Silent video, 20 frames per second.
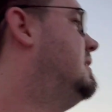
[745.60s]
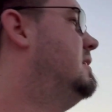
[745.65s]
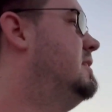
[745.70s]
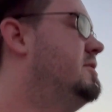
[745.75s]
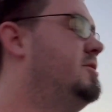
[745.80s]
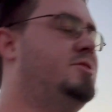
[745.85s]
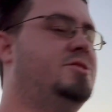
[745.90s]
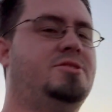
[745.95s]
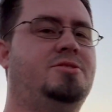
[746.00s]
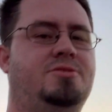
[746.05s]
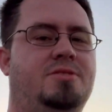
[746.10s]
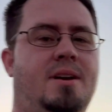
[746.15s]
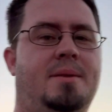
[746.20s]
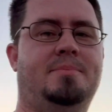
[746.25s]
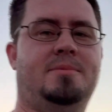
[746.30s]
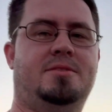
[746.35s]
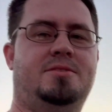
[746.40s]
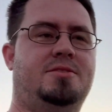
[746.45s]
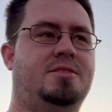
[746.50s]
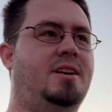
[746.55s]
Just dropped
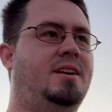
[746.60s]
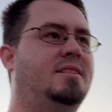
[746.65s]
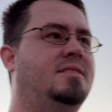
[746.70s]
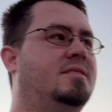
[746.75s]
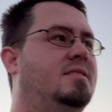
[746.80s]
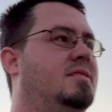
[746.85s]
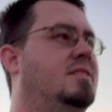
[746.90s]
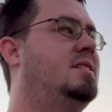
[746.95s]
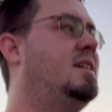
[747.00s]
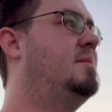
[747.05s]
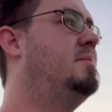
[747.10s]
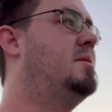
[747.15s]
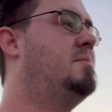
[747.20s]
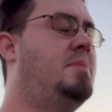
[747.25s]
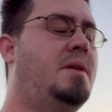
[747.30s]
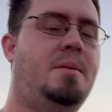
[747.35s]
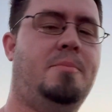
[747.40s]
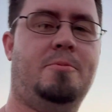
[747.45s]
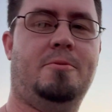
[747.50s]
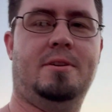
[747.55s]
the trailer, got my
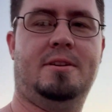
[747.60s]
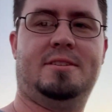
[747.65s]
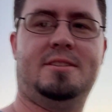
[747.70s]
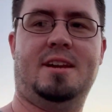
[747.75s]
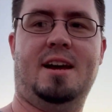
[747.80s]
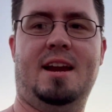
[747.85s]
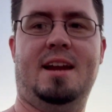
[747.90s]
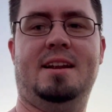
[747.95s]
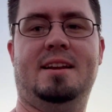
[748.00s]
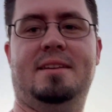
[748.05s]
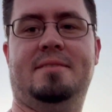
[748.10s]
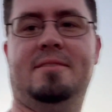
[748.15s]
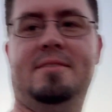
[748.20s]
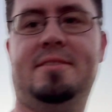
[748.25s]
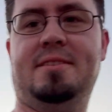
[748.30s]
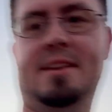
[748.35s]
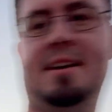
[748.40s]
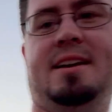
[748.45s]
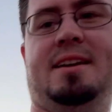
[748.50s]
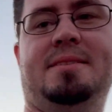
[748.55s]
paperwork signed,
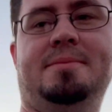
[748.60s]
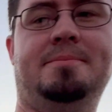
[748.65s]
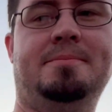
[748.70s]
everything.